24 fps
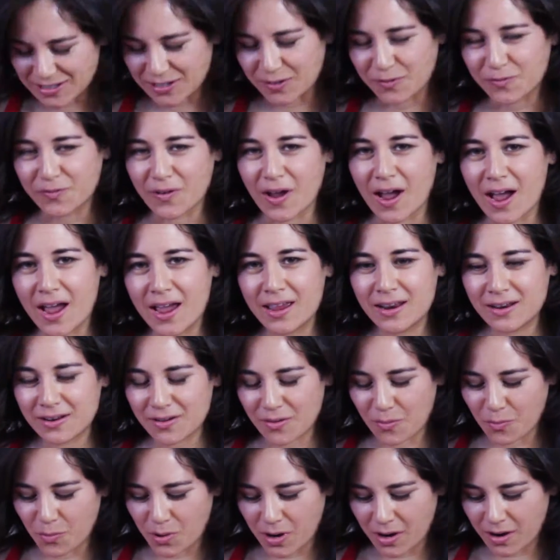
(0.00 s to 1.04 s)
To
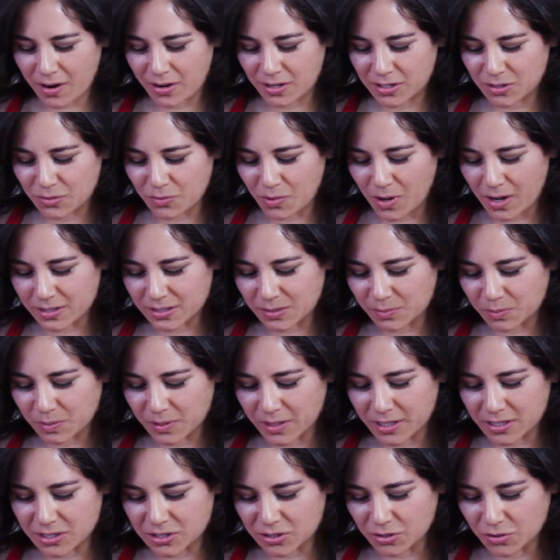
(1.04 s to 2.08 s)
find where you want to
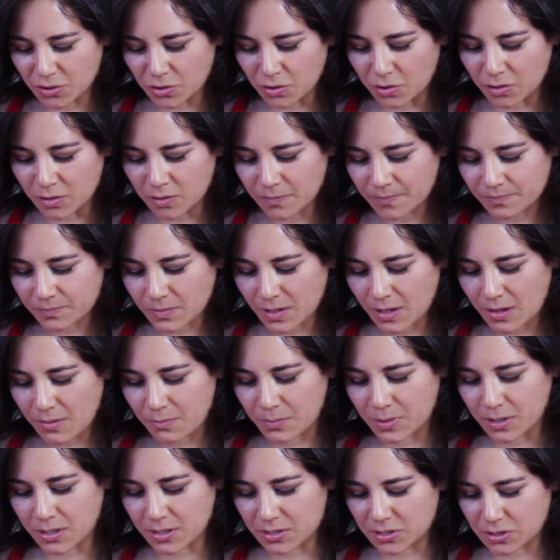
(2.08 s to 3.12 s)
place your hole,
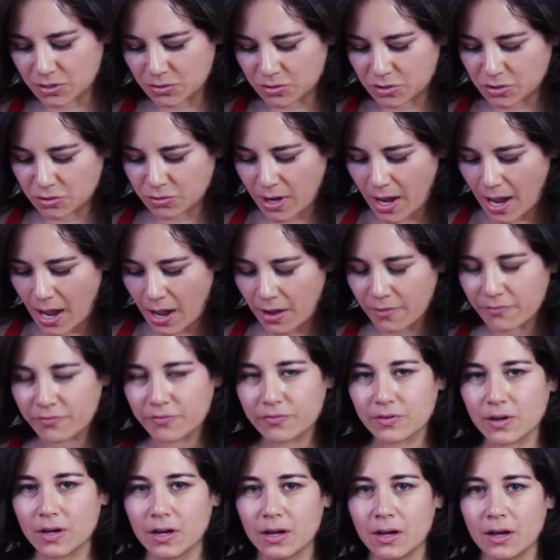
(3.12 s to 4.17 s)
because you do have
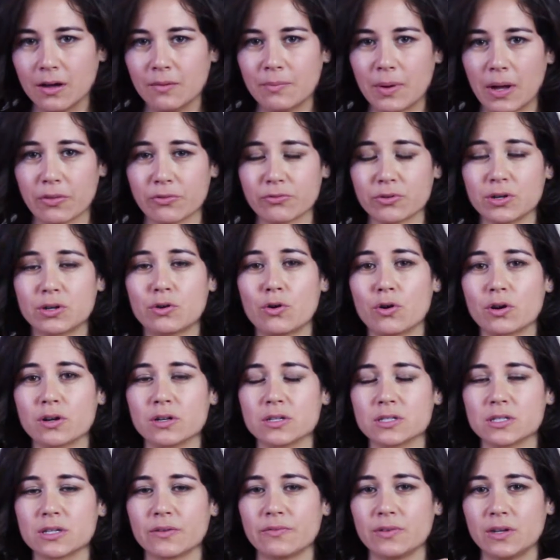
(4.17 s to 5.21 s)
about
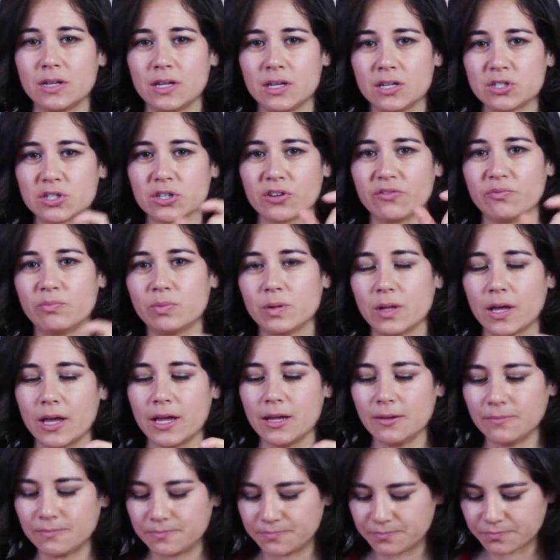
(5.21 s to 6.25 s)
3/4 of an inch of
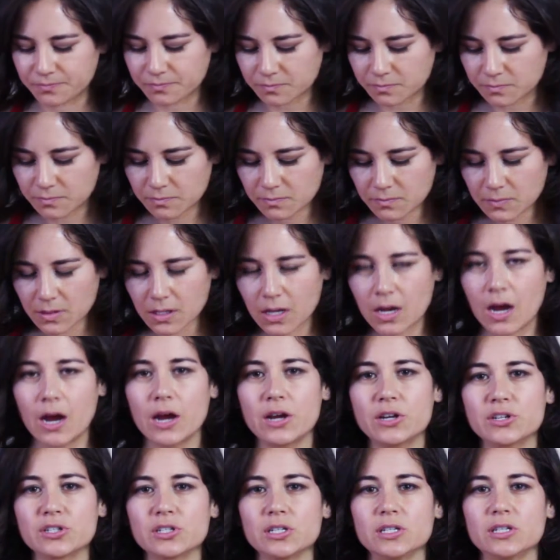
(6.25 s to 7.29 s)
play, I
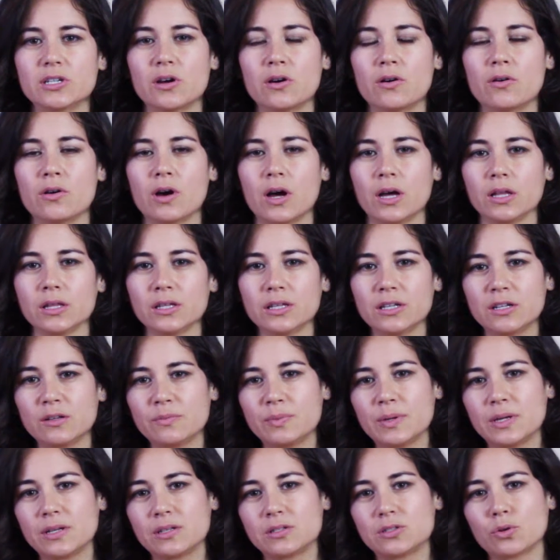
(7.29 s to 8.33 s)
usually go a little
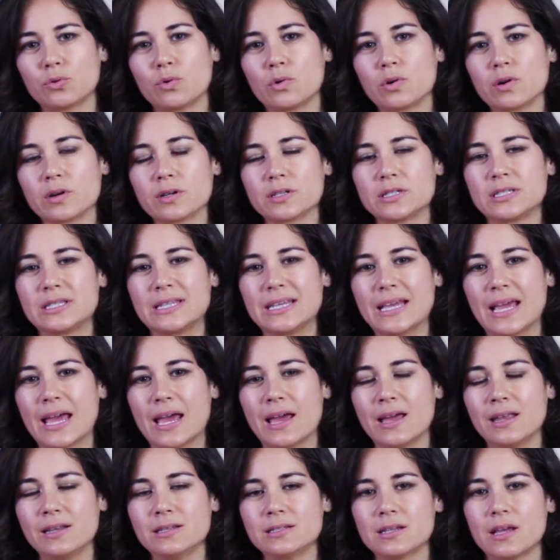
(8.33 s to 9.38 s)
bit towards the
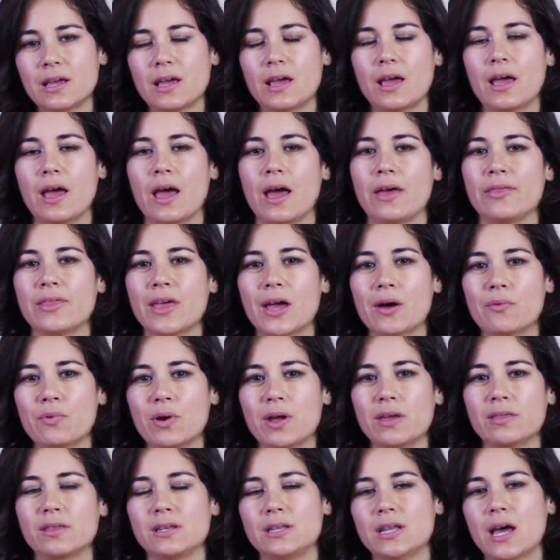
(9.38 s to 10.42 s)
end, and that
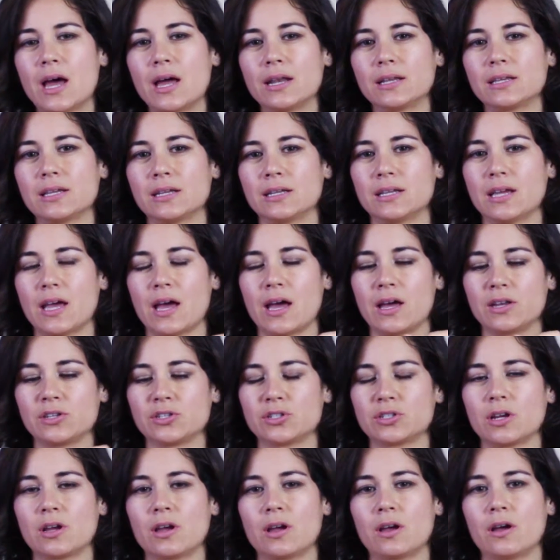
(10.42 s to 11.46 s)
way the nut can
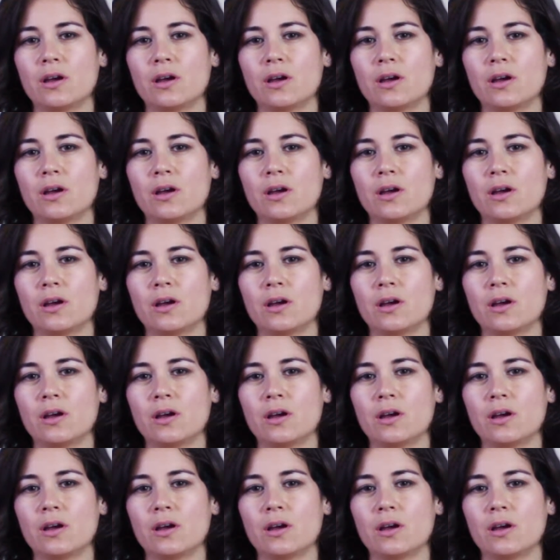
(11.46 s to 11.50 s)
catch